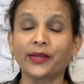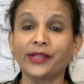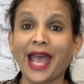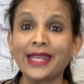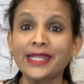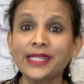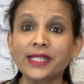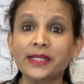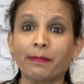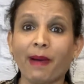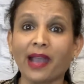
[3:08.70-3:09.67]

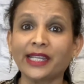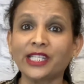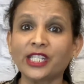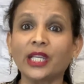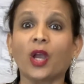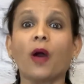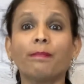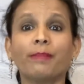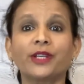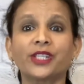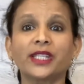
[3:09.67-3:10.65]
realtor's marketing or
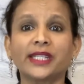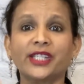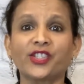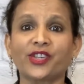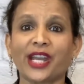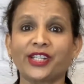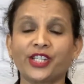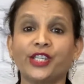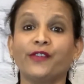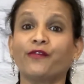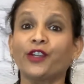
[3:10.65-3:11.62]
purchasing
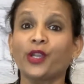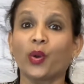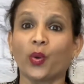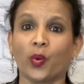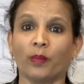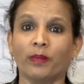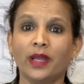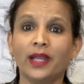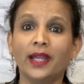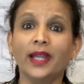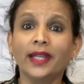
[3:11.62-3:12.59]
strategy for your home.
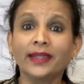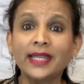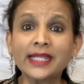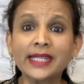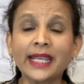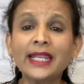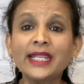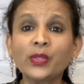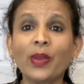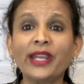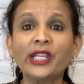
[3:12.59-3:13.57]
The skill
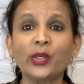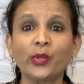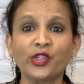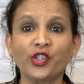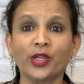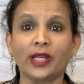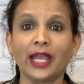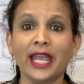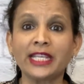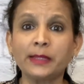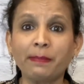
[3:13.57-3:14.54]
is very crucial,
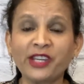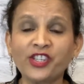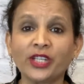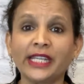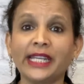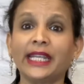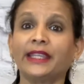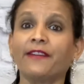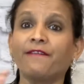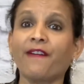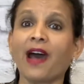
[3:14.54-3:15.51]
especially in
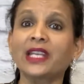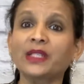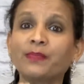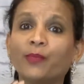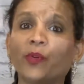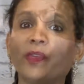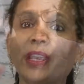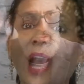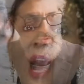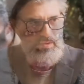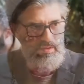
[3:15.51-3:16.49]
the fast moving
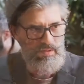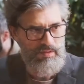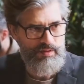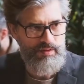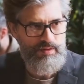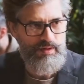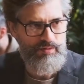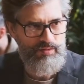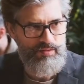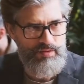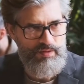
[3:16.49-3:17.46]
housing
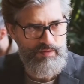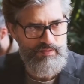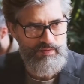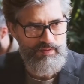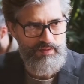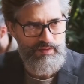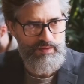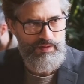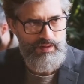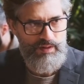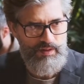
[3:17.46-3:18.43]
market in big
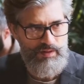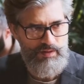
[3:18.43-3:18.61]
cities.